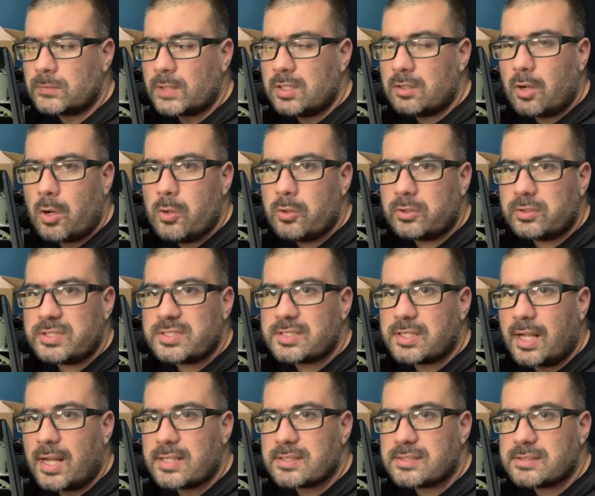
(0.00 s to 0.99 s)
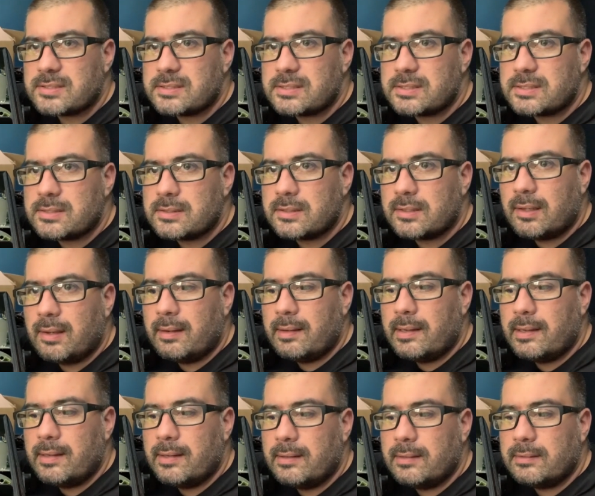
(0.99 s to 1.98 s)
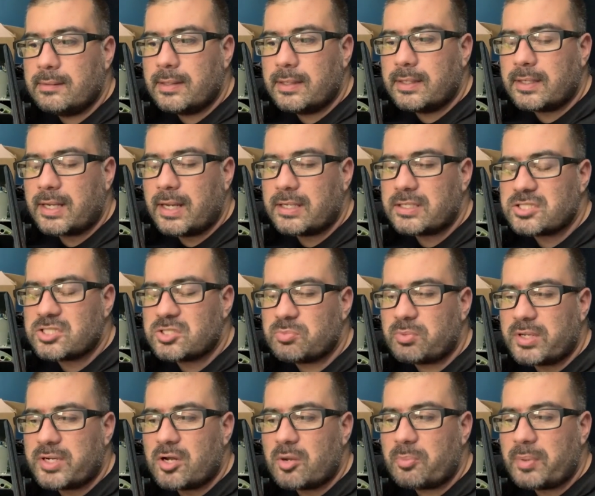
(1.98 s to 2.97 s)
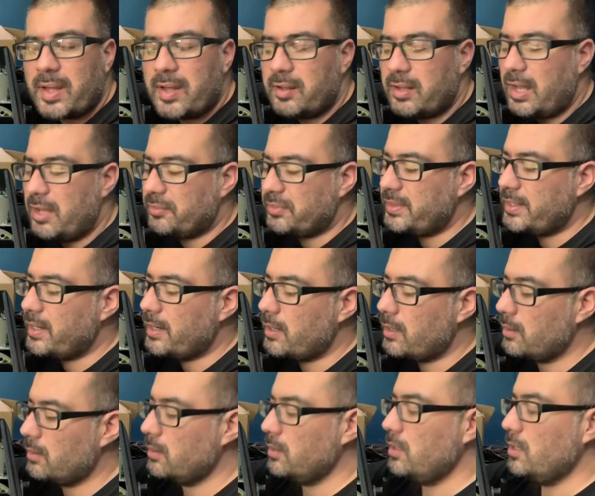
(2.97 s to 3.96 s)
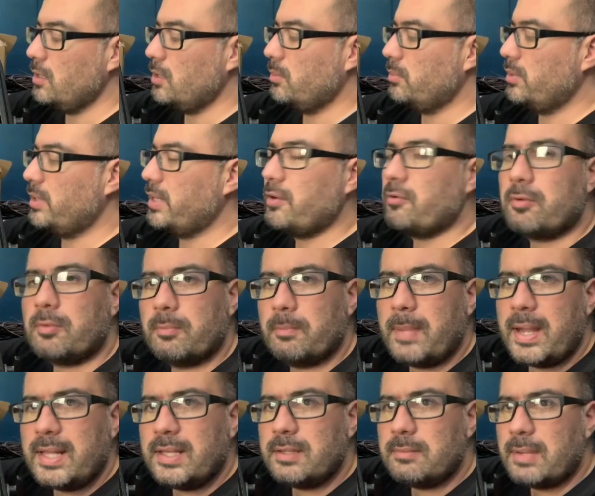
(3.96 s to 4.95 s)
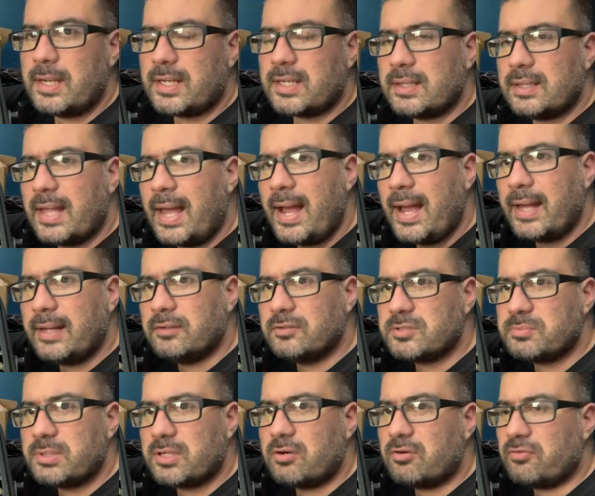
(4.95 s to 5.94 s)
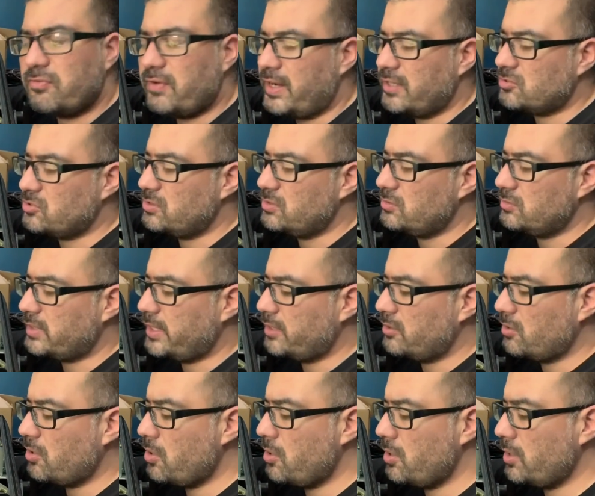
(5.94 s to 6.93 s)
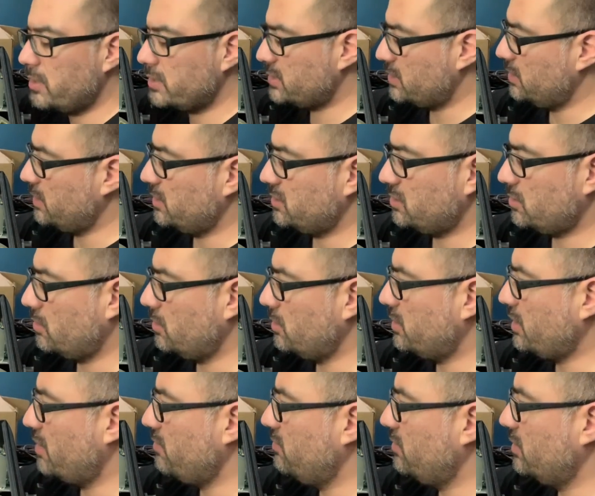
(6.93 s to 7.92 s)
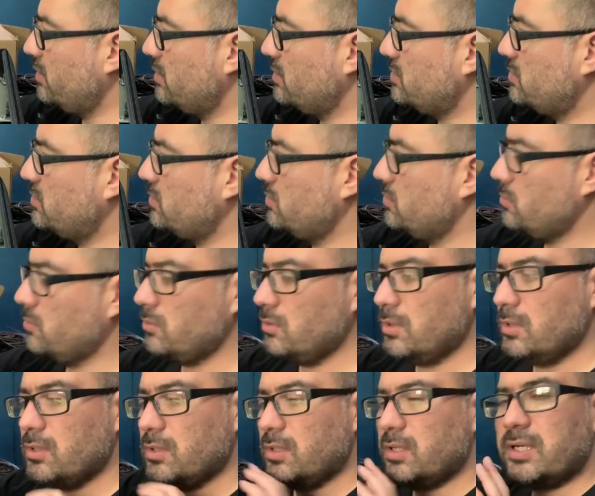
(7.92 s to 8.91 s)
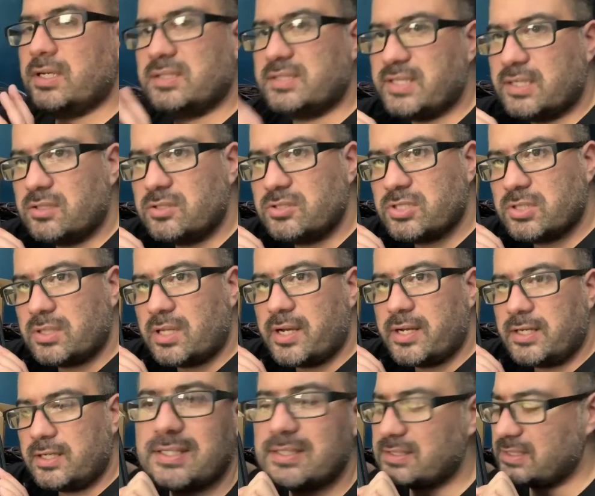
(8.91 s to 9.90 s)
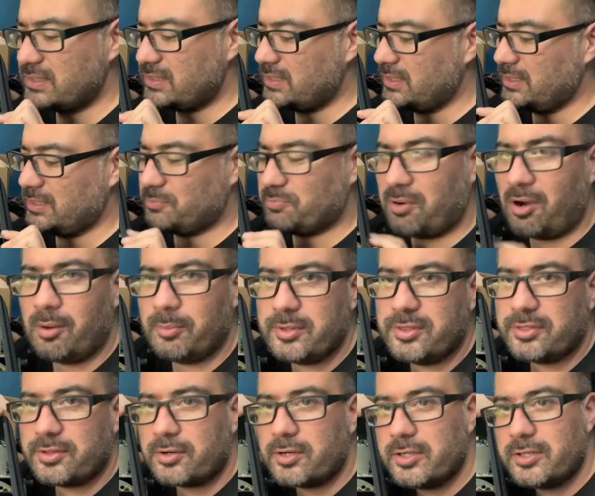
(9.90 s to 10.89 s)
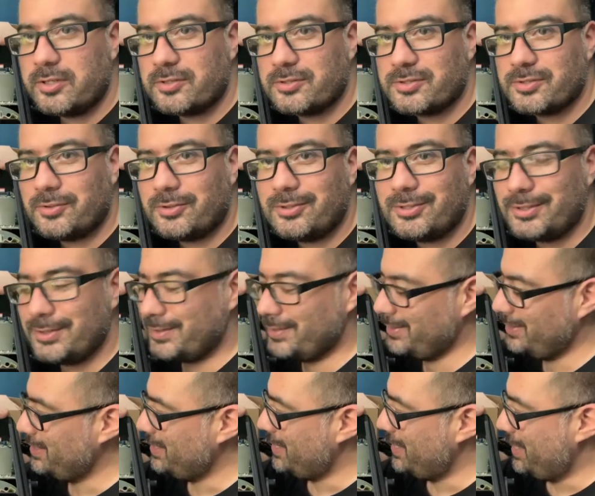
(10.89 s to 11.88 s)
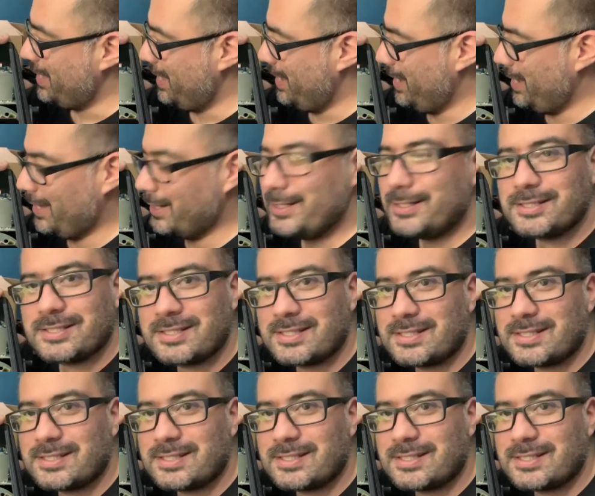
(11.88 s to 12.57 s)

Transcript: Oakley's glasses, and then it kind of spread up out there. But they were mainly making that, and it was a big old factory doing dichroics, and they started diving into intelligent lighting. This thing is probably 30 years old, and